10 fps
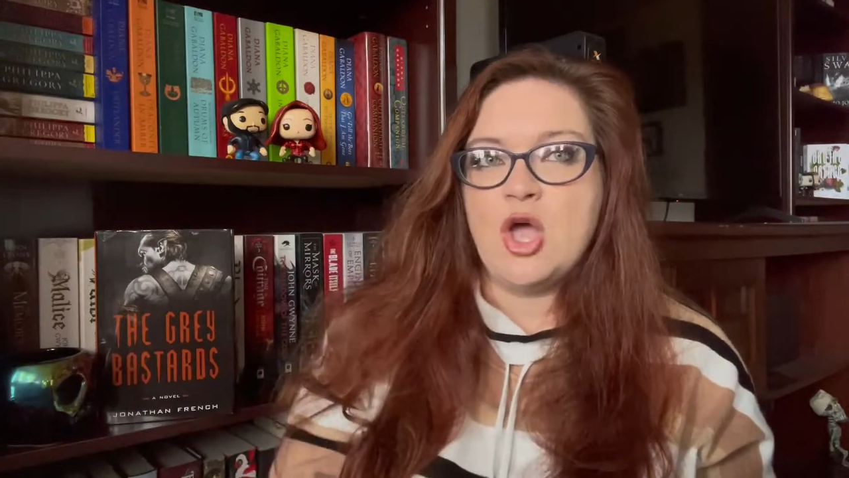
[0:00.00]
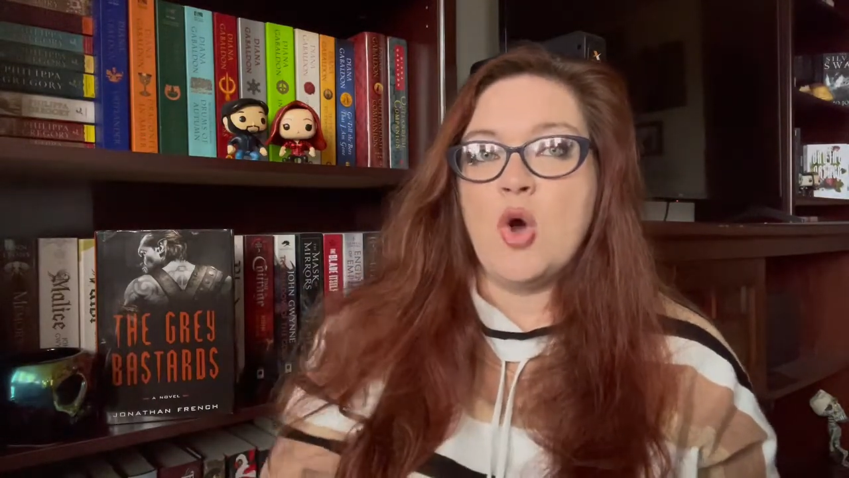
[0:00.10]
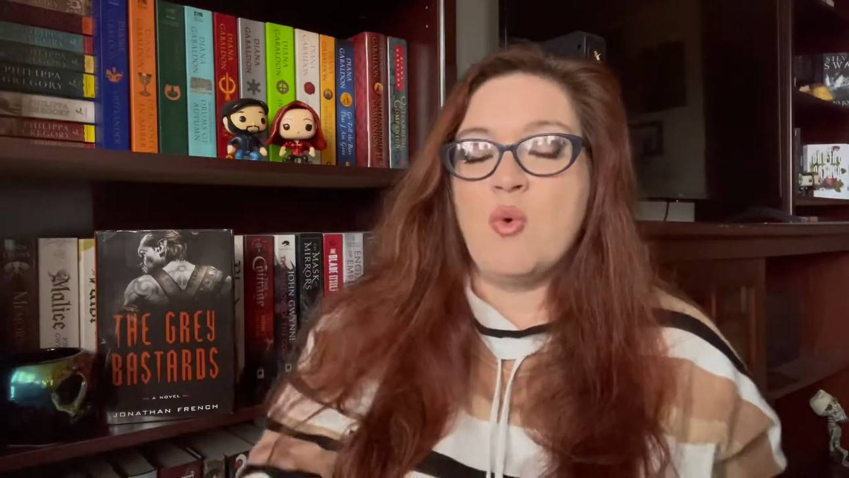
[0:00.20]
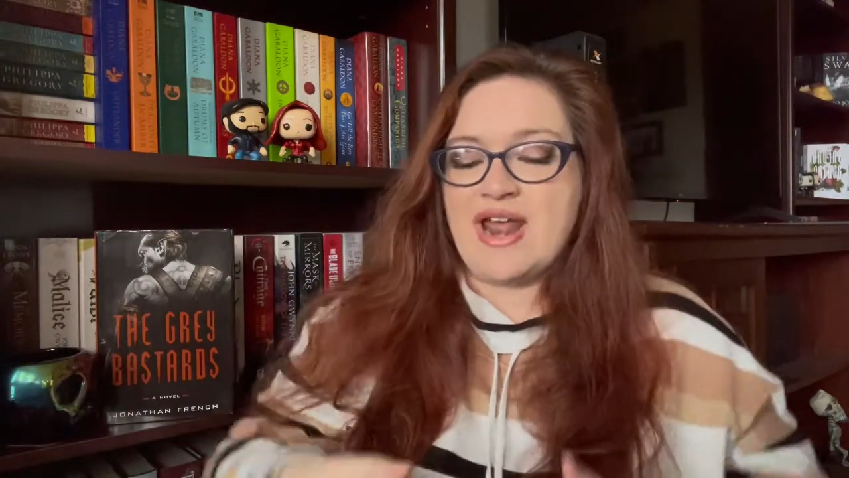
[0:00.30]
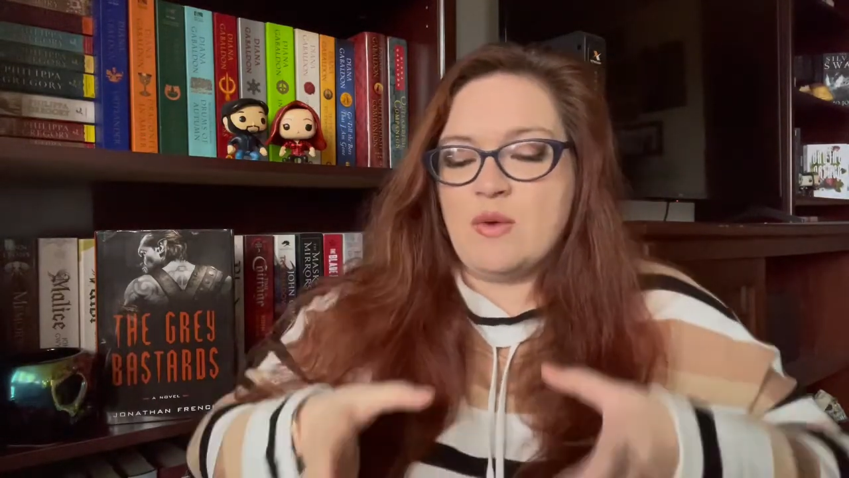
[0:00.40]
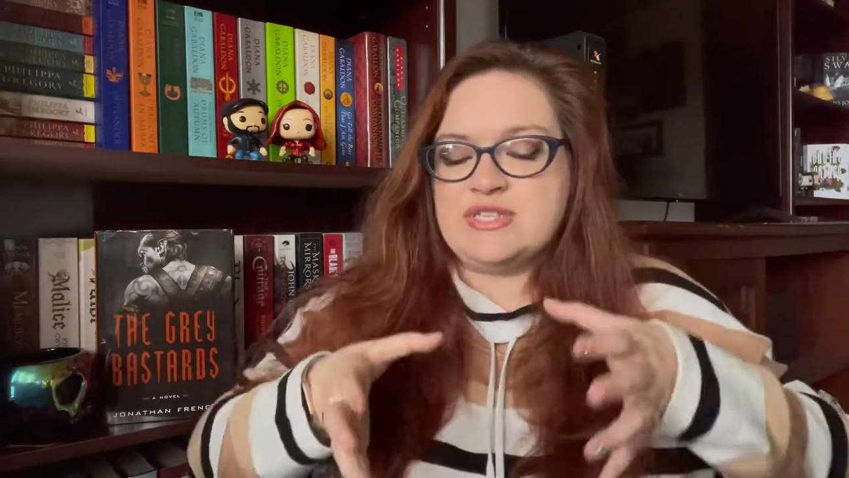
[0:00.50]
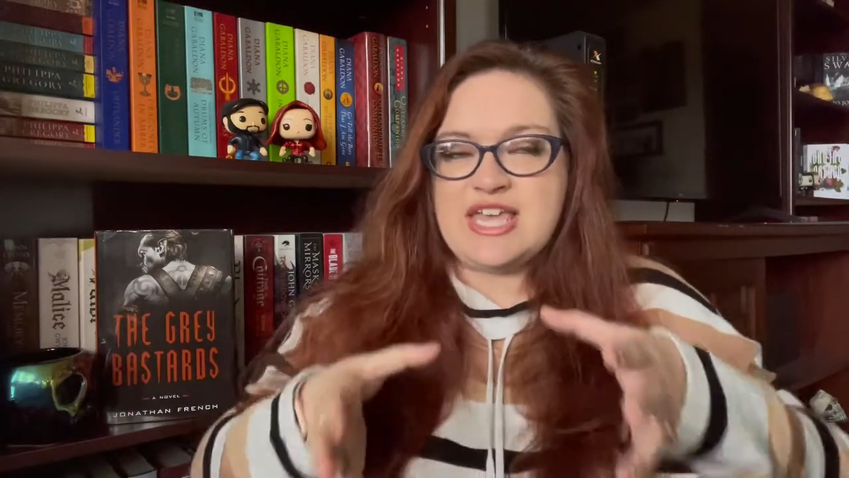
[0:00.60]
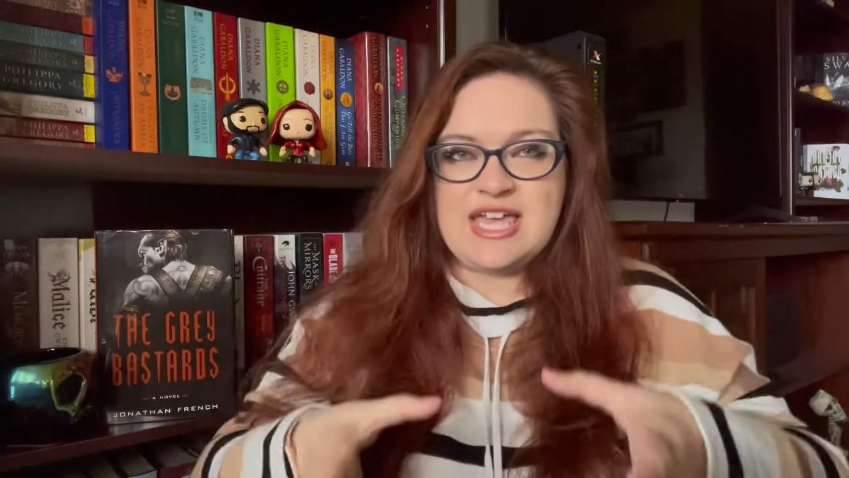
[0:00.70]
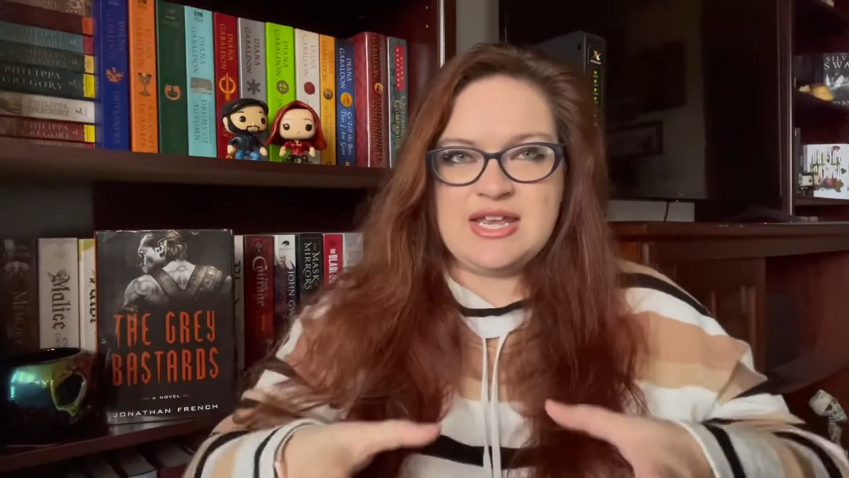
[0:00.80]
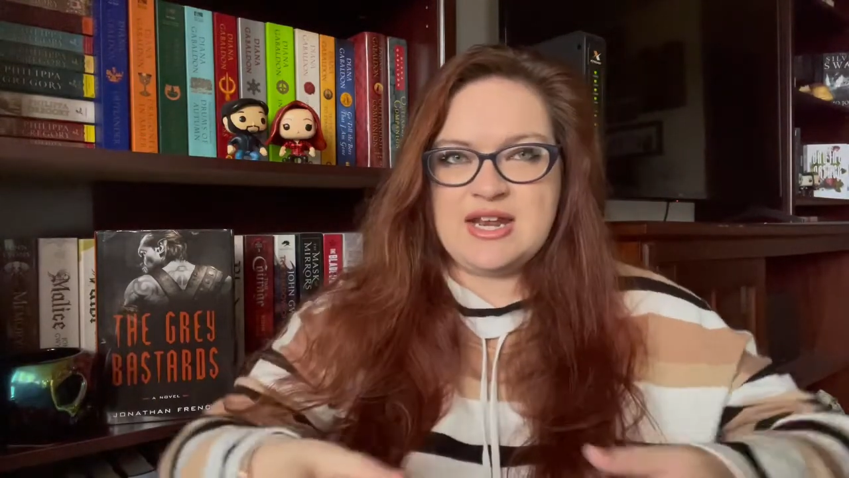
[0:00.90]
When I was
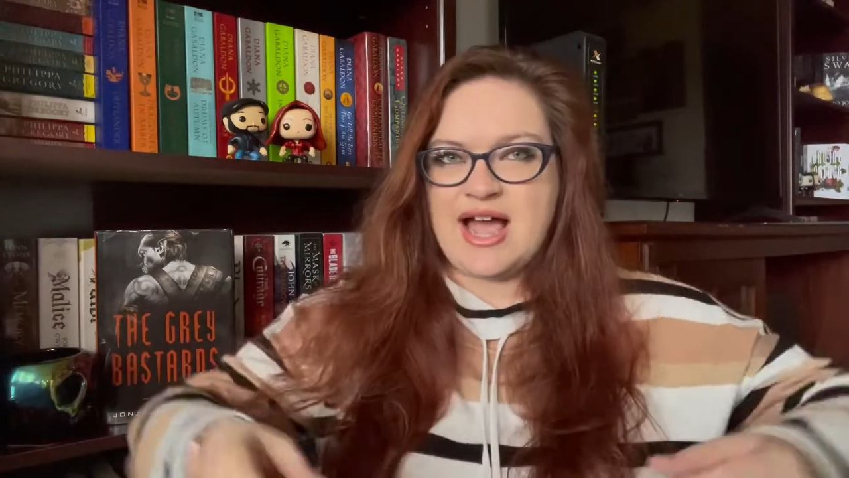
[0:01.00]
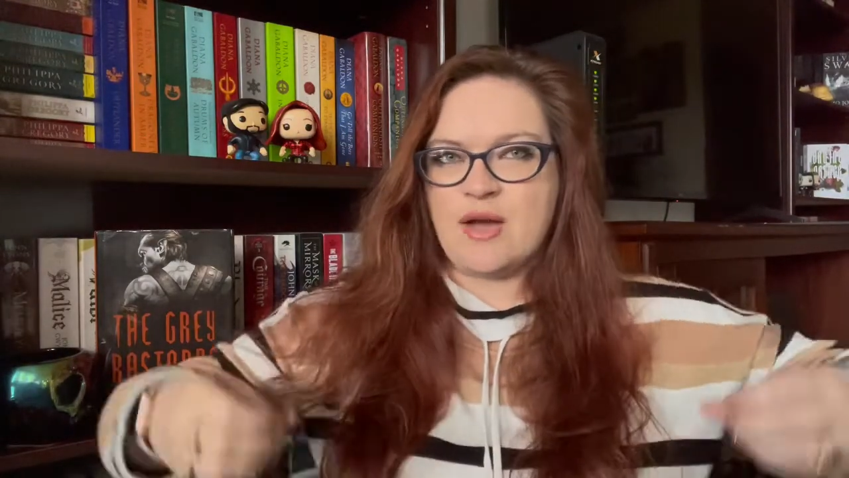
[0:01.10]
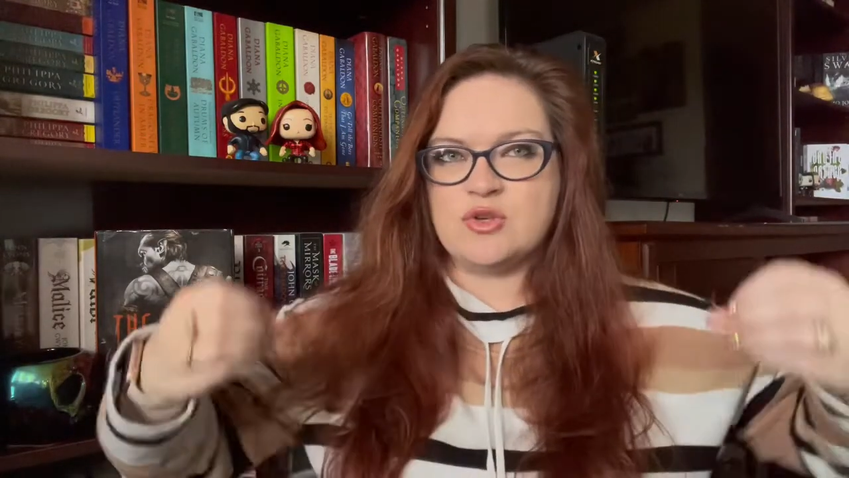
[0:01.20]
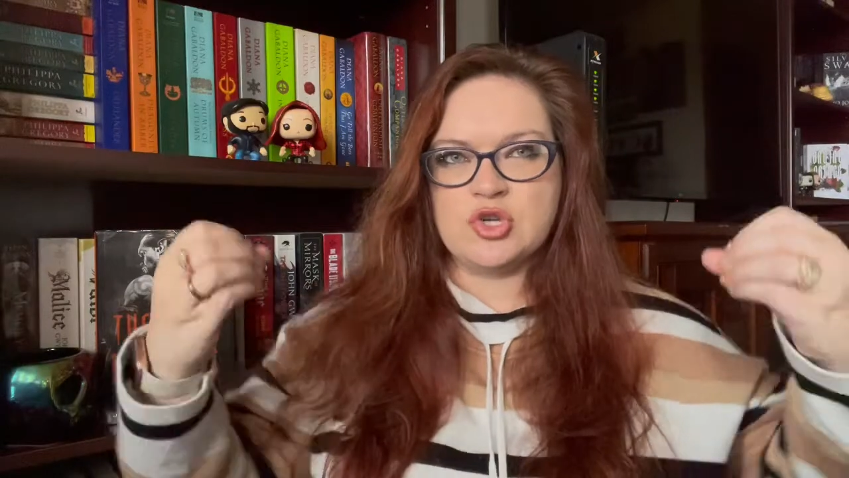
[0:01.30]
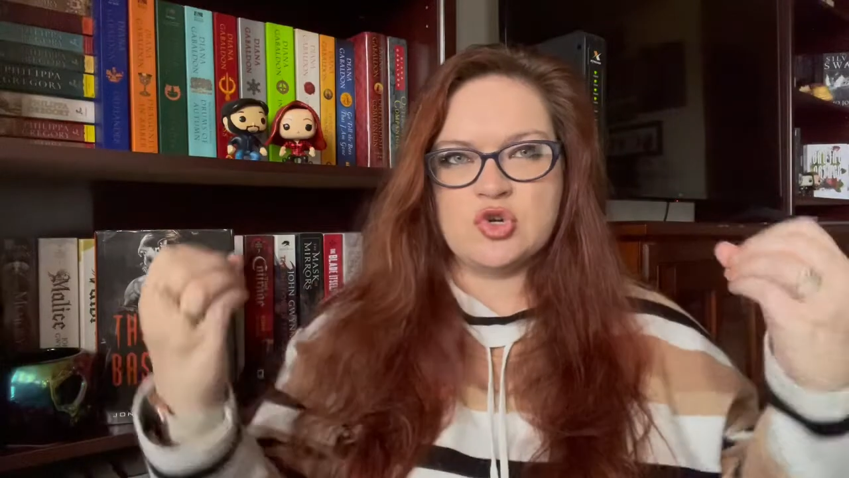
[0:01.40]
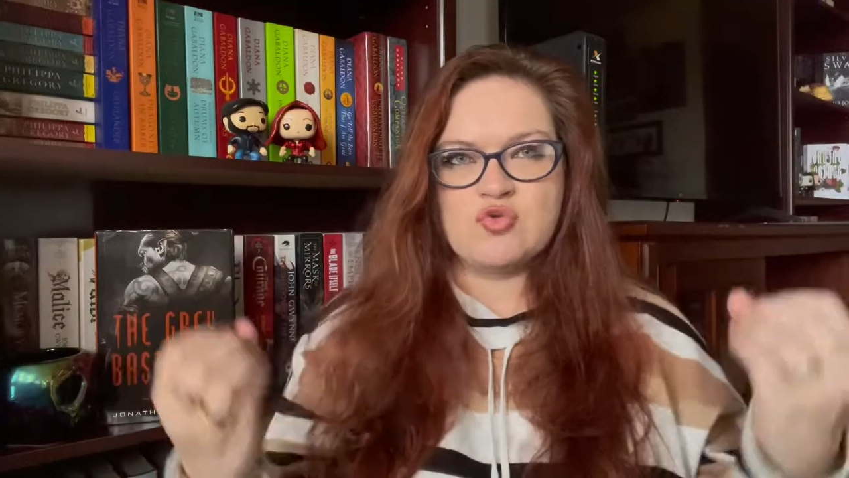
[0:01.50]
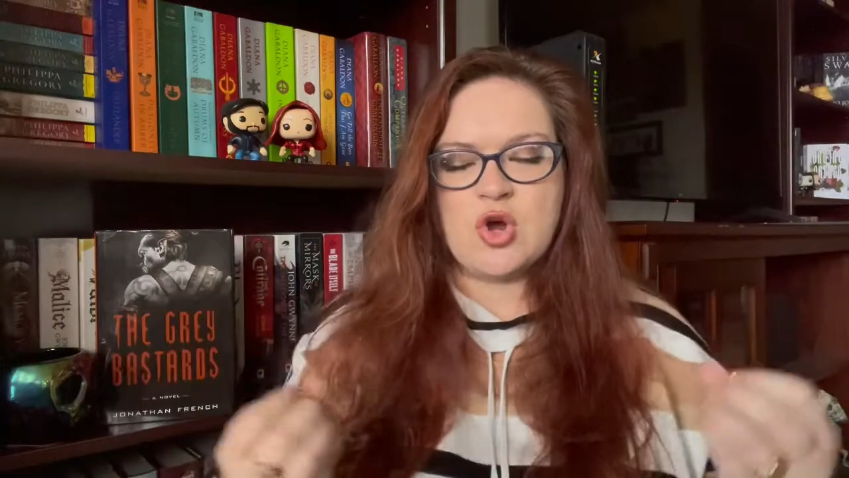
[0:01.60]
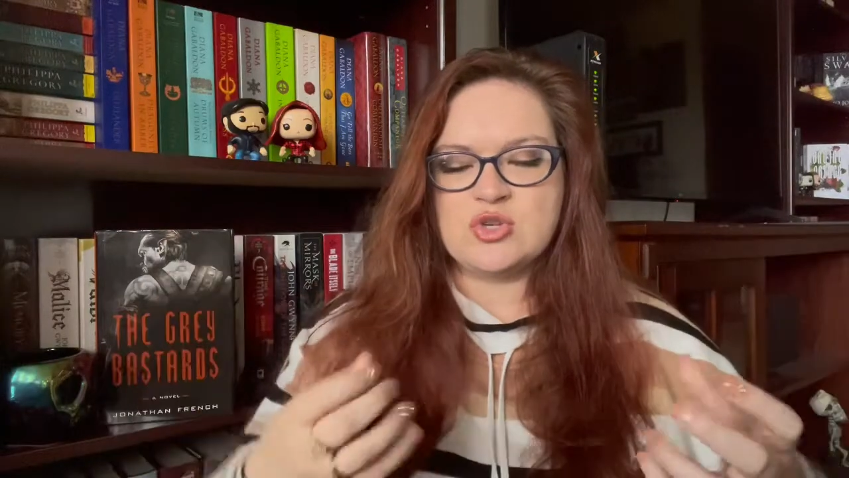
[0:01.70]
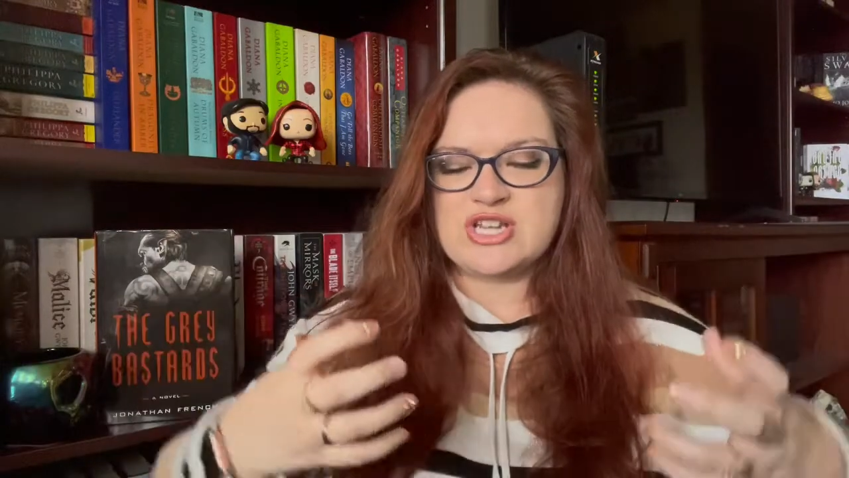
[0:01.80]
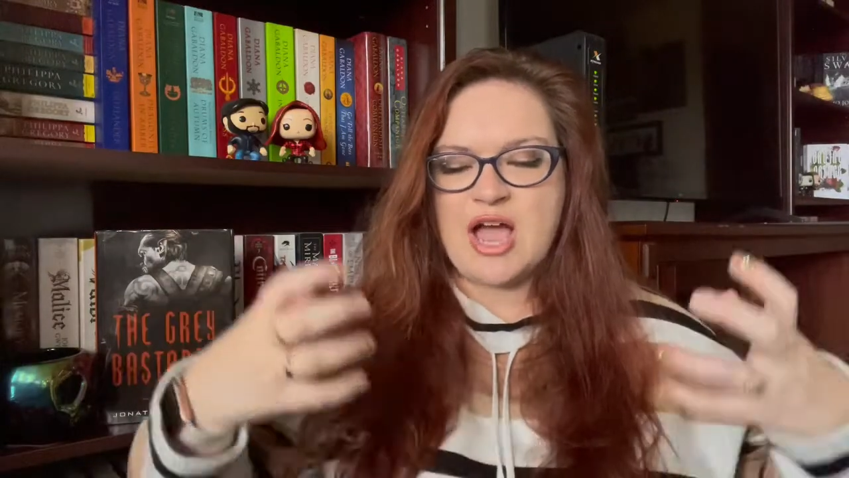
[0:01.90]
in it, I was engrossed.